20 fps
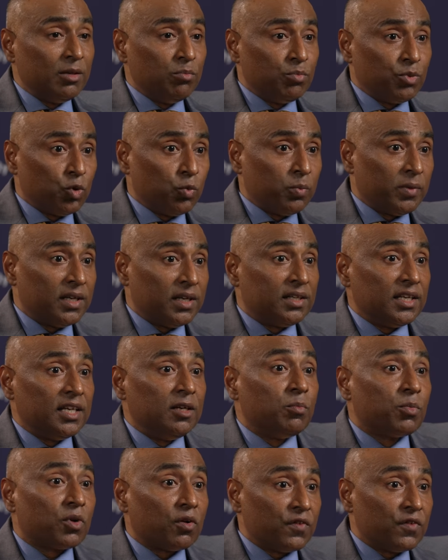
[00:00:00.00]
improvement
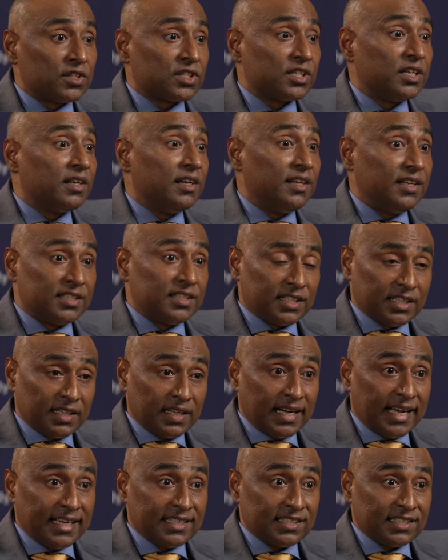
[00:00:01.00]
in profession is,
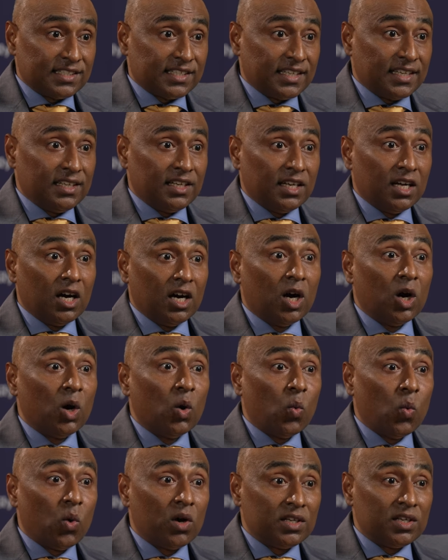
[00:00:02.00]
as I said,
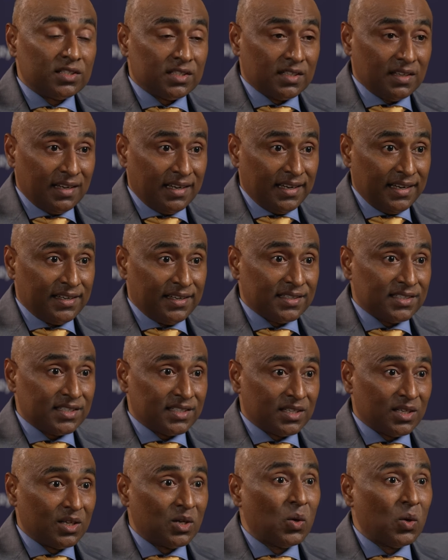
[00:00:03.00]
what is
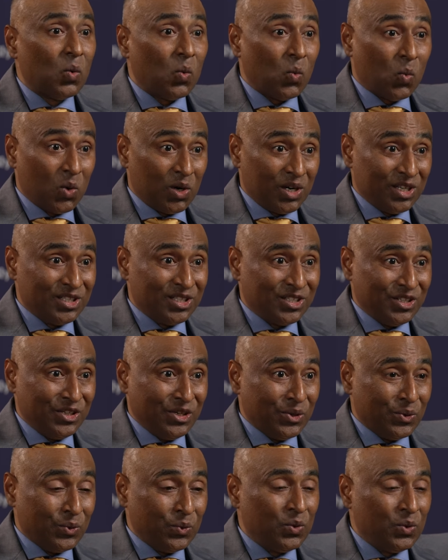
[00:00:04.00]
latest, what is
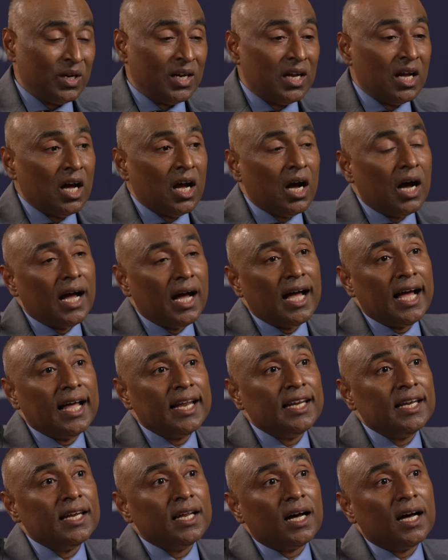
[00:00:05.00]
new,
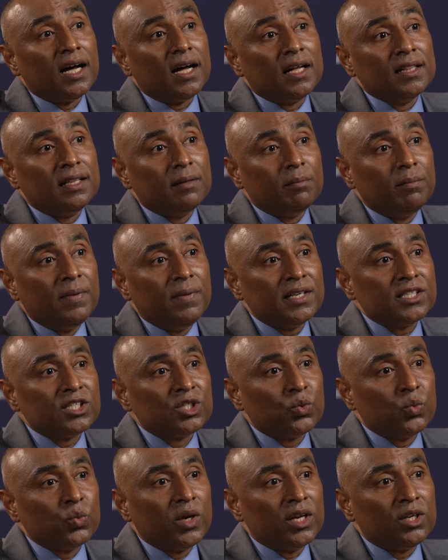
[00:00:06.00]
and the
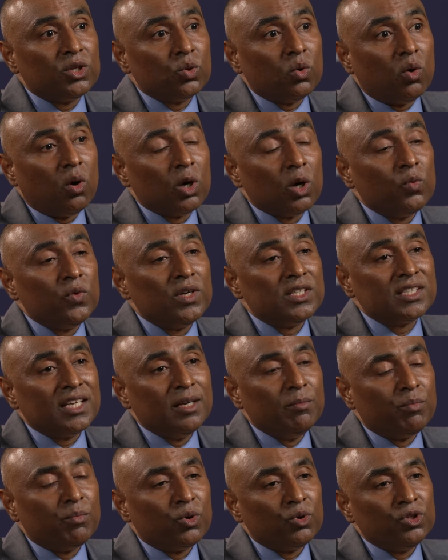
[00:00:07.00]
best way to always
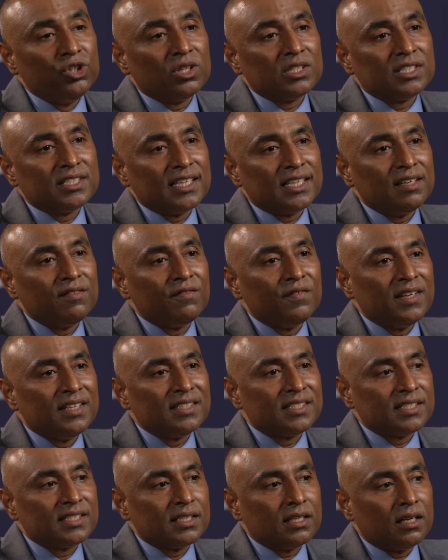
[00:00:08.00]
improve yourself
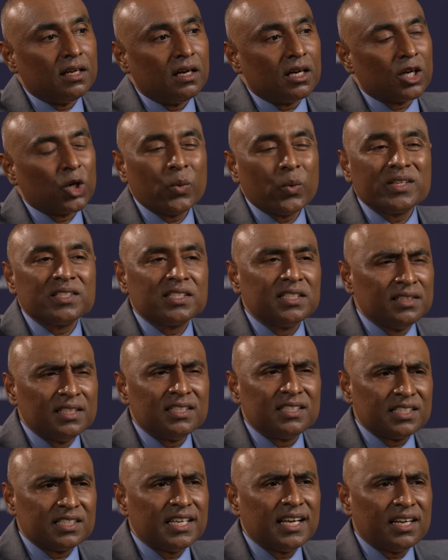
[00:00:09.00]
is question the
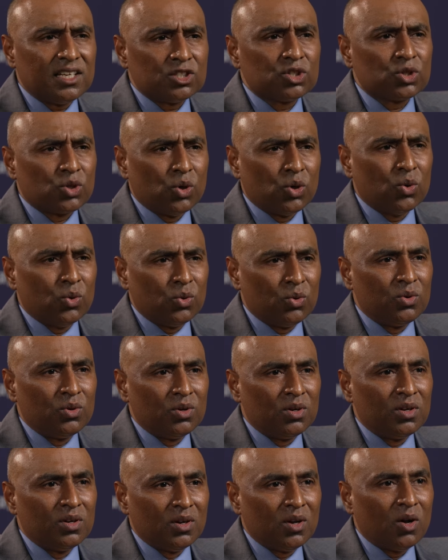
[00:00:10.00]
status quo.
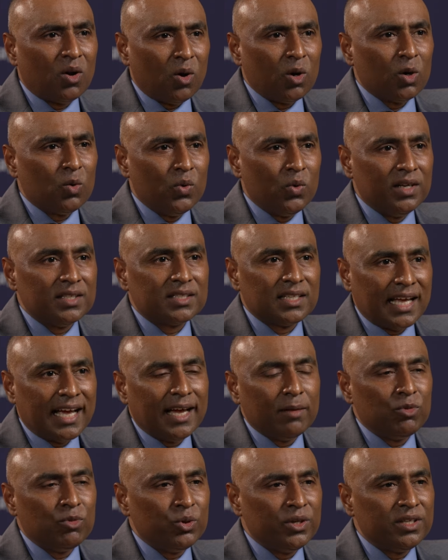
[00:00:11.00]
Always,
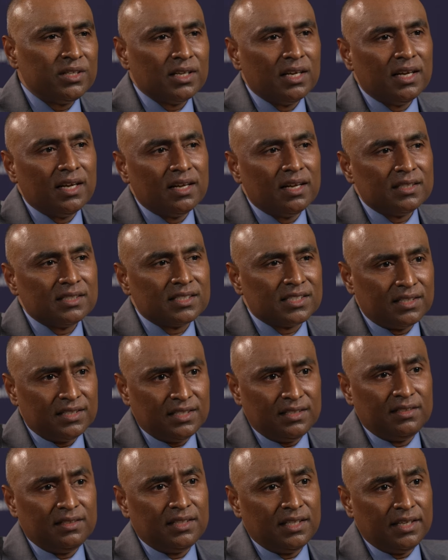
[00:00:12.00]
I'm doing
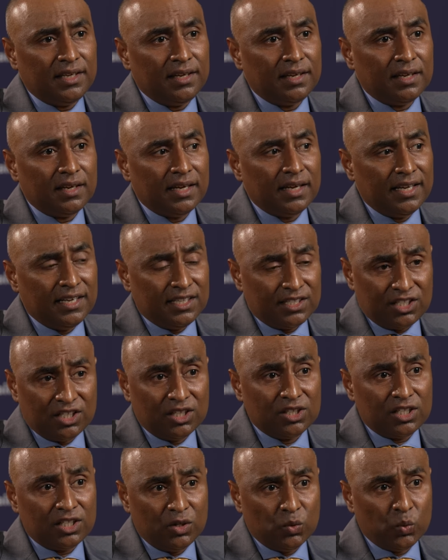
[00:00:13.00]
certain thing in a
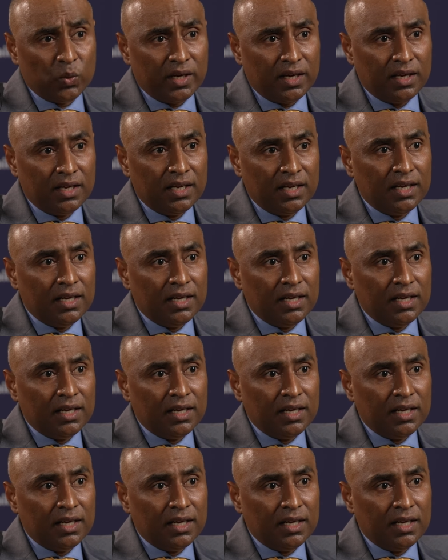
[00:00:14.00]
certain way.